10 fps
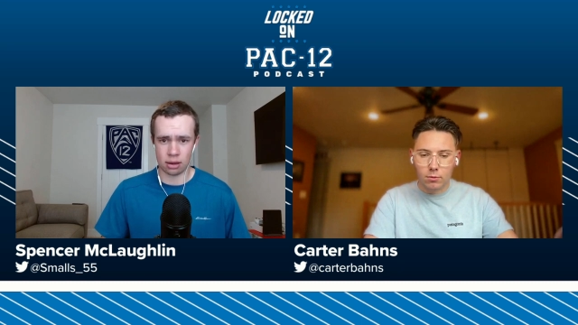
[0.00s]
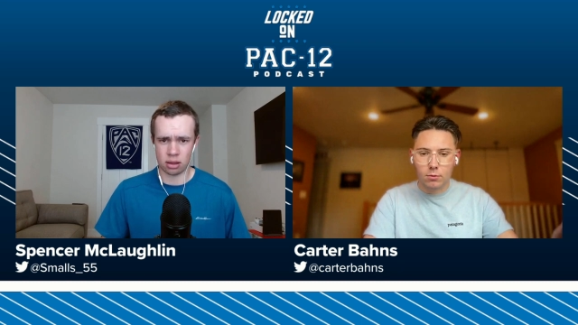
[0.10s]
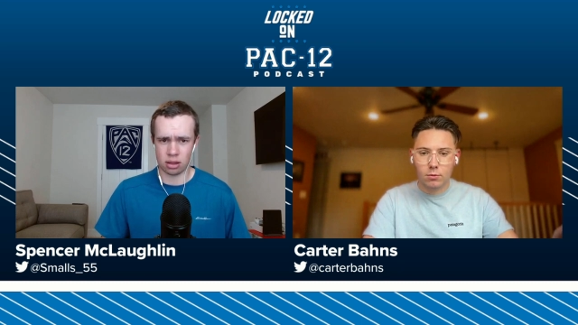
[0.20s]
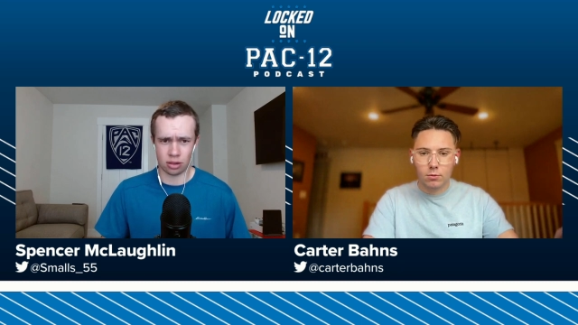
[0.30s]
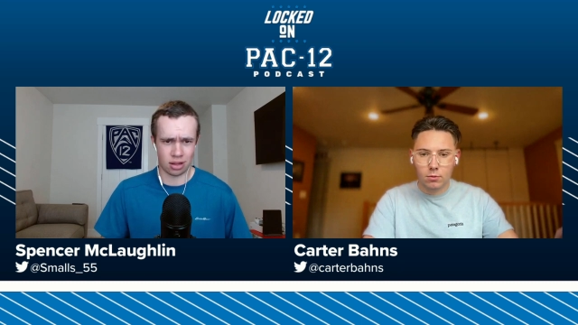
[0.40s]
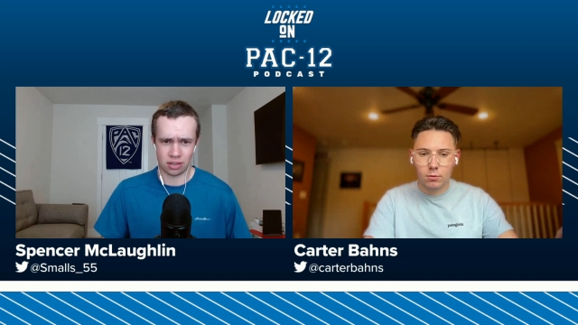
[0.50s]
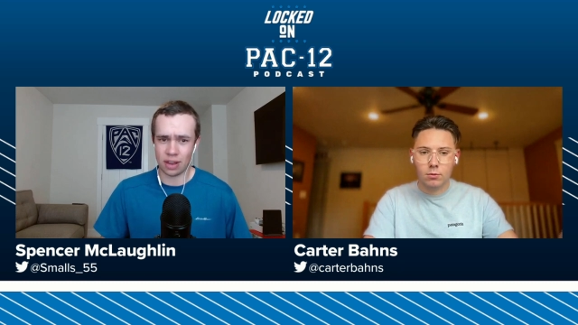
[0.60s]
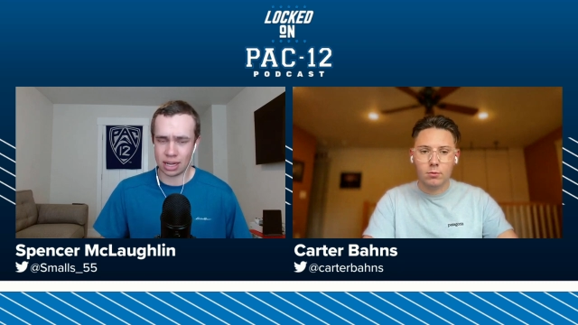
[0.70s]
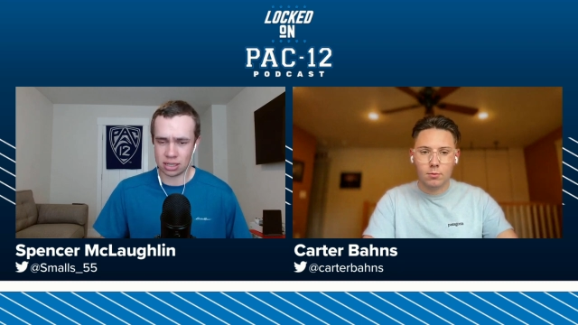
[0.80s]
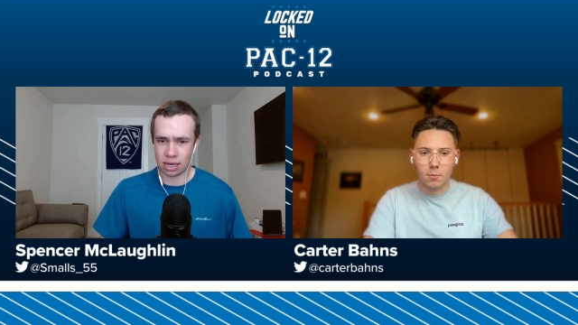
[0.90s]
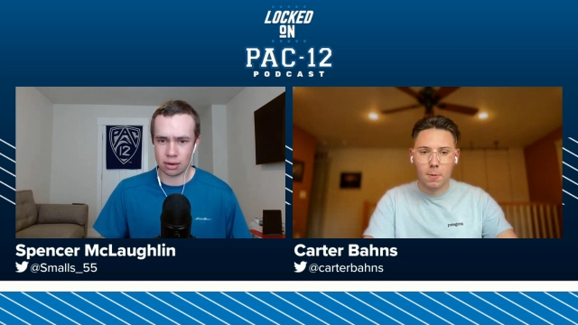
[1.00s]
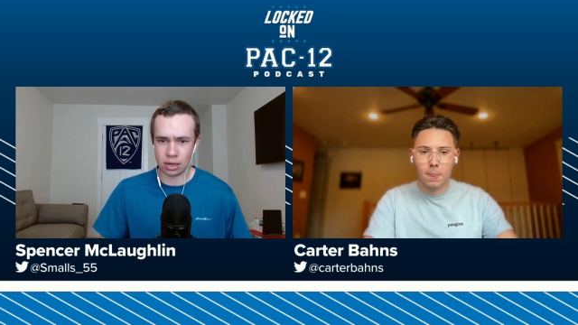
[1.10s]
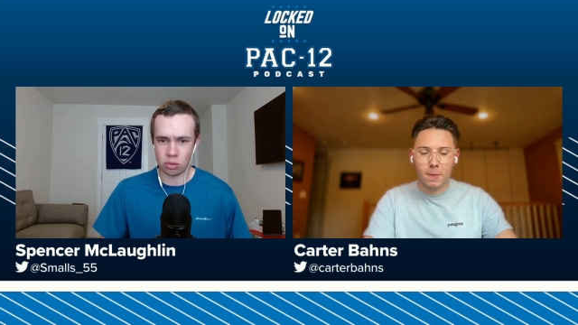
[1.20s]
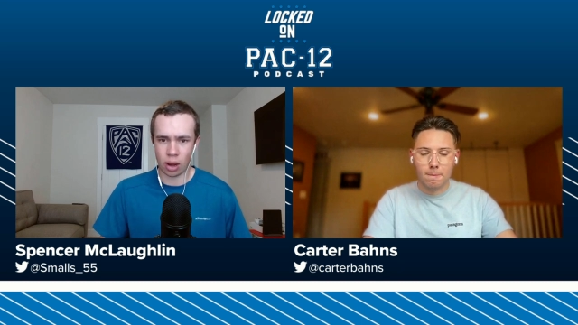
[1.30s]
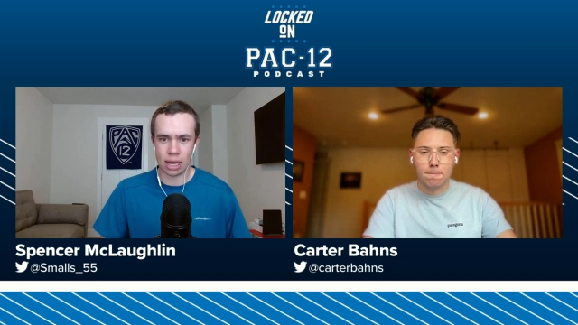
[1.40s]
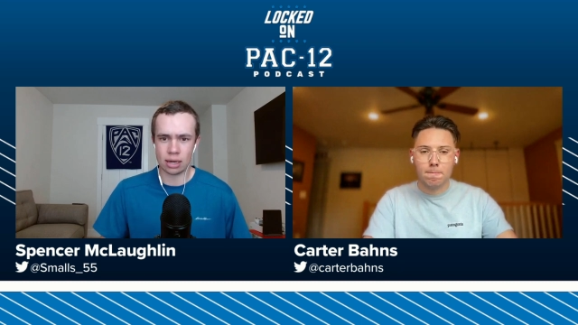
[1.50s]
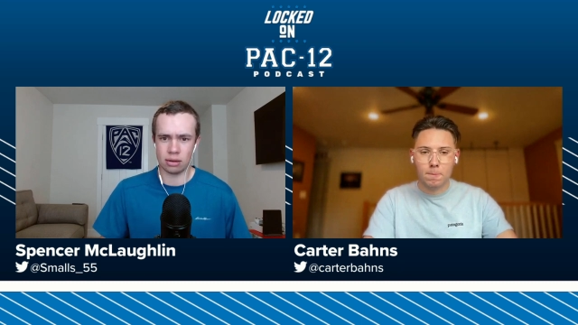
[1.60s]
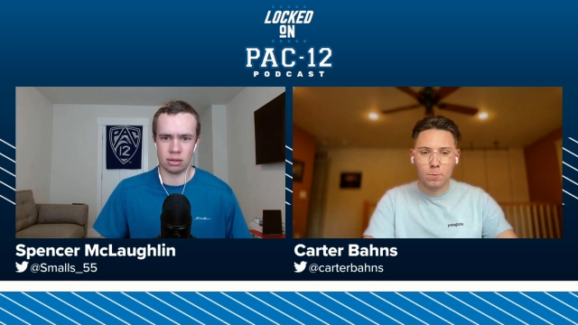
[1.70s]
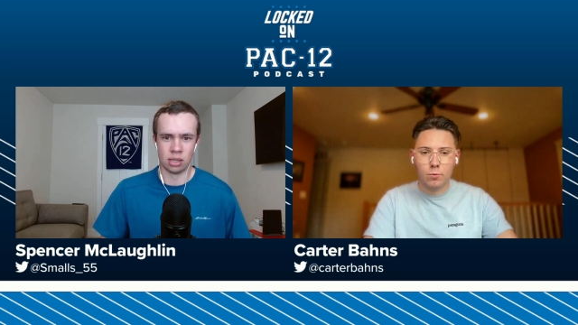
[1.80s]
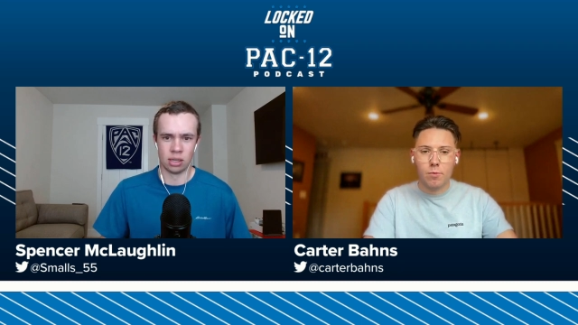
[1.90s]
Speaker 1: out of the las vegas area right
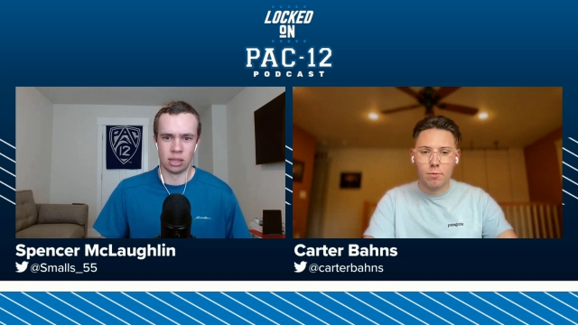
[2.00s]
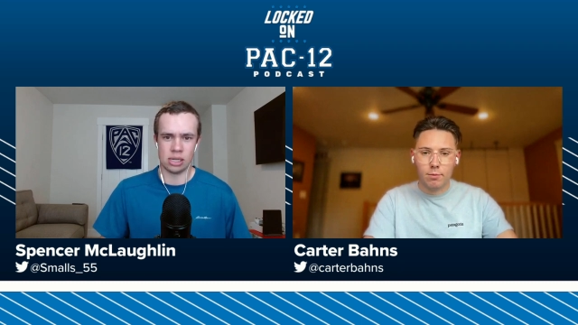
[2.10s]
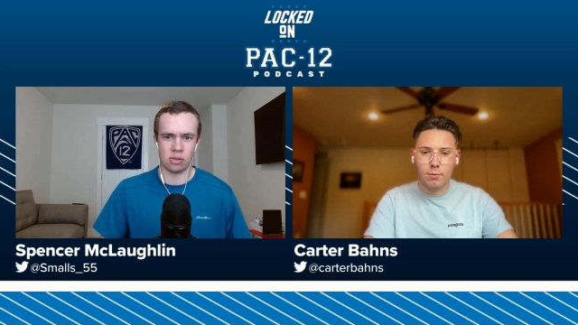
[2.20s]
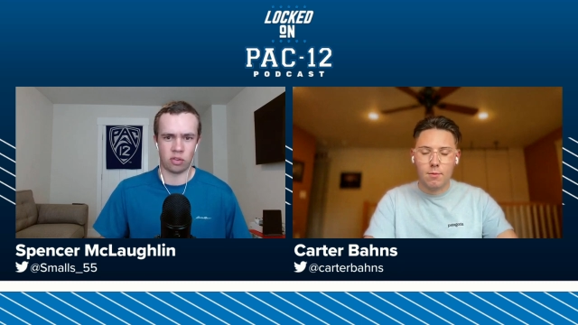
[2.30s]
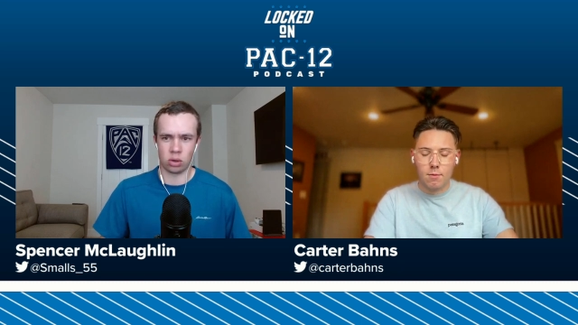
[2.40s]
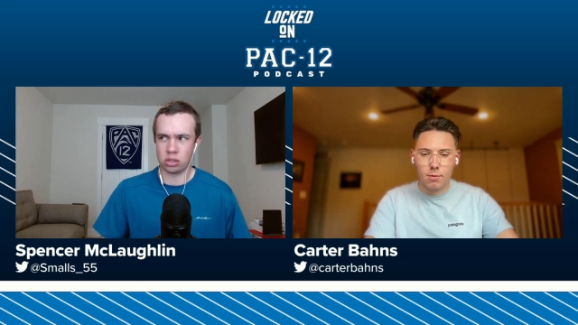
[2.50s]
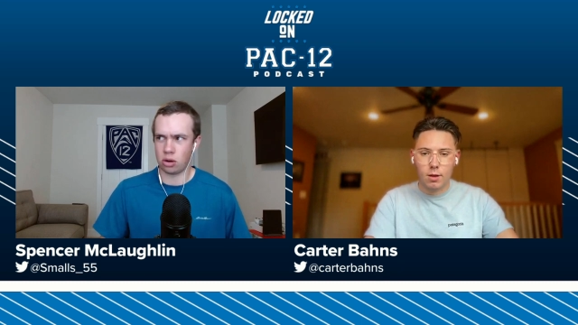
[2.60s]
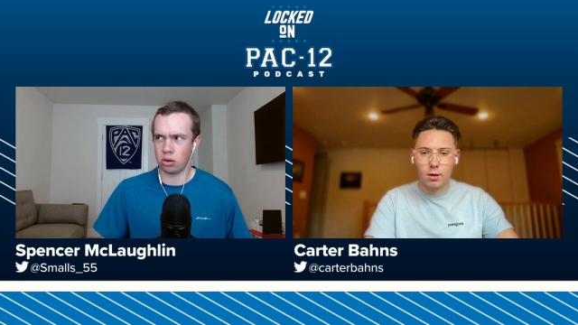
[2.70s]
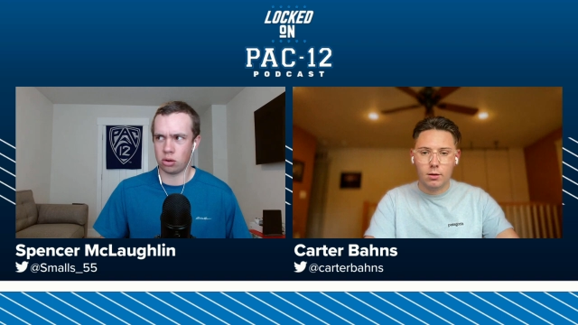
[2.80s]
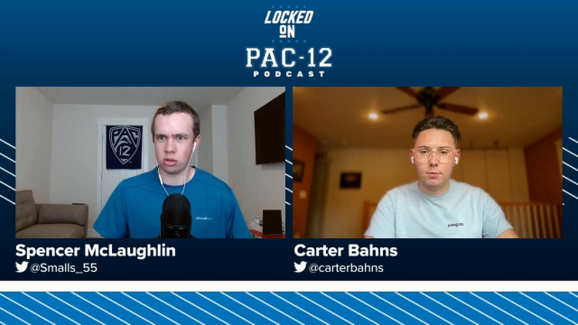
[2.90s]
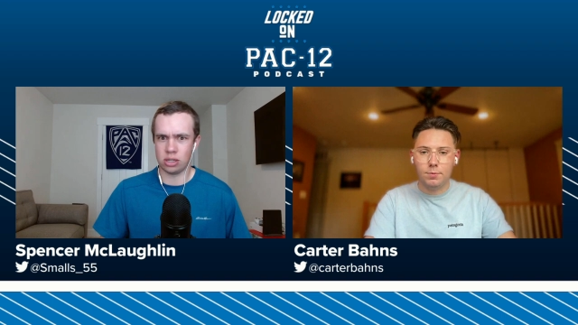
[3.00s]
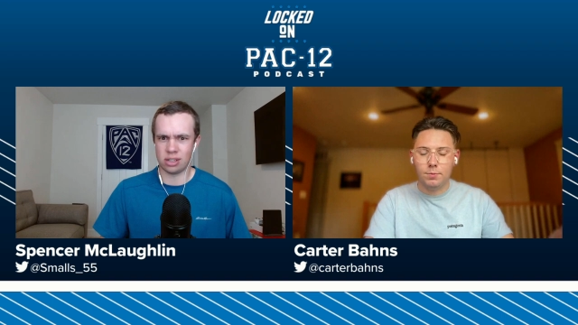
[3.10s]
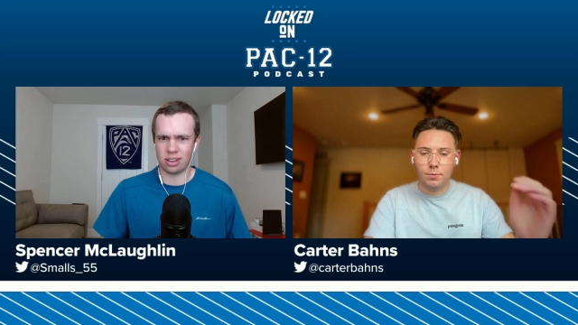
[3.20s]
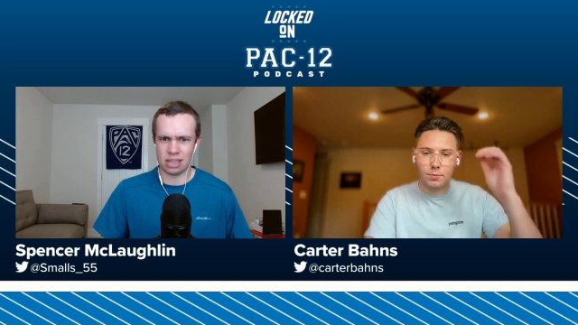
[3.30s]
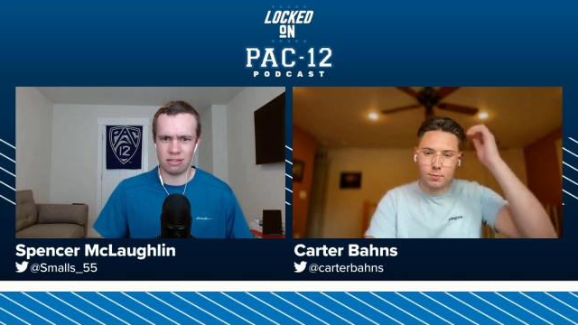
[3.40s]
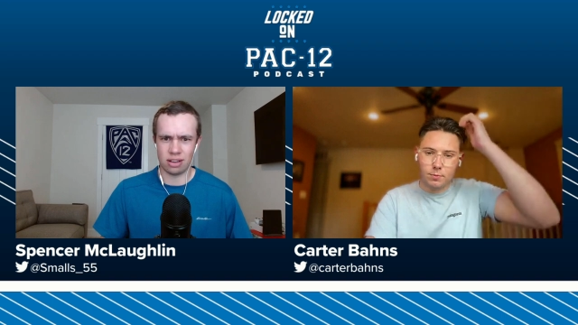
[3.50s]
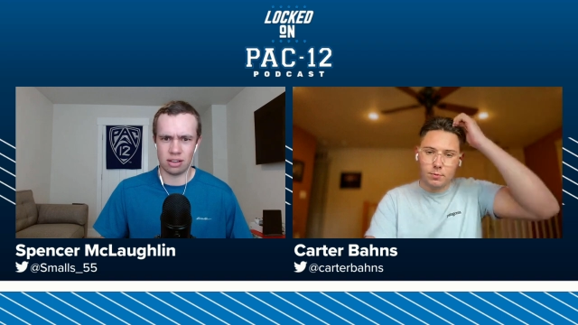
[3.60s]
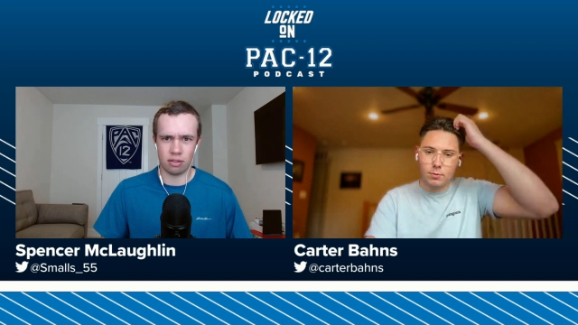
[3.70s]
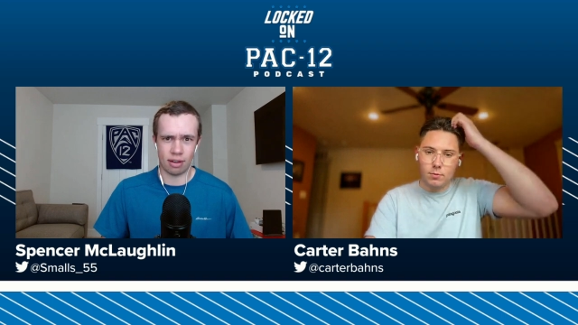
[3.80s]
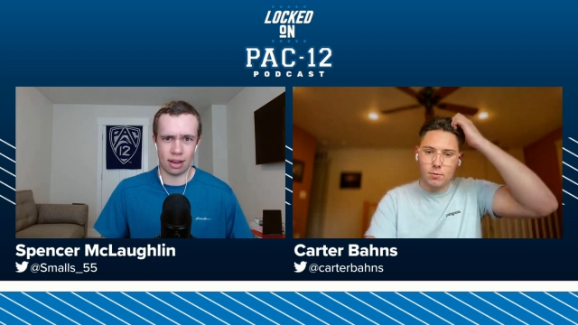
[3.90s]
and he's a four-star recruit and he's on the
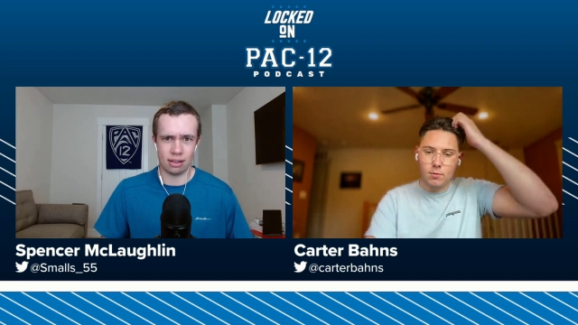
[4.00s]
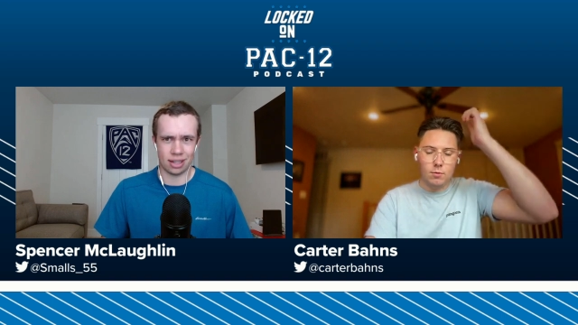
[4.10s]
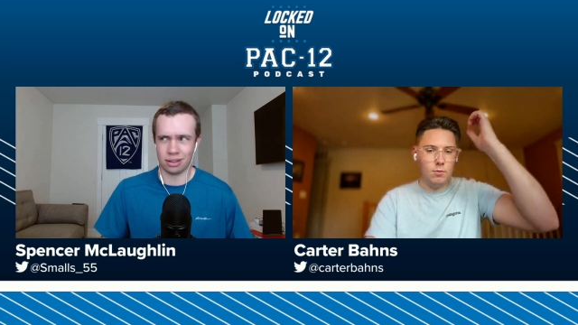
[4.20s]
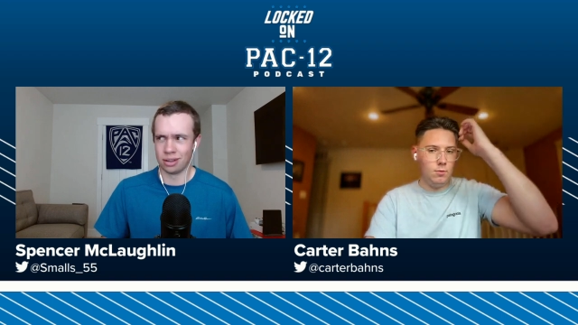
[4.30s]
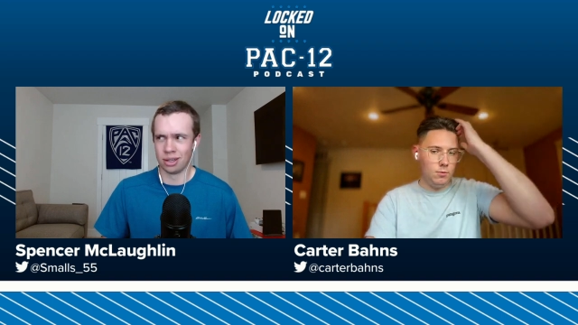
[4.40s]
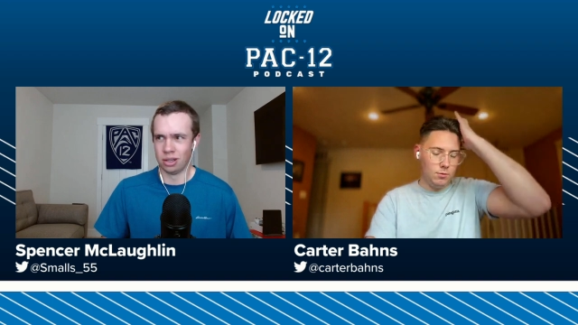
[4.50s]
defensive line like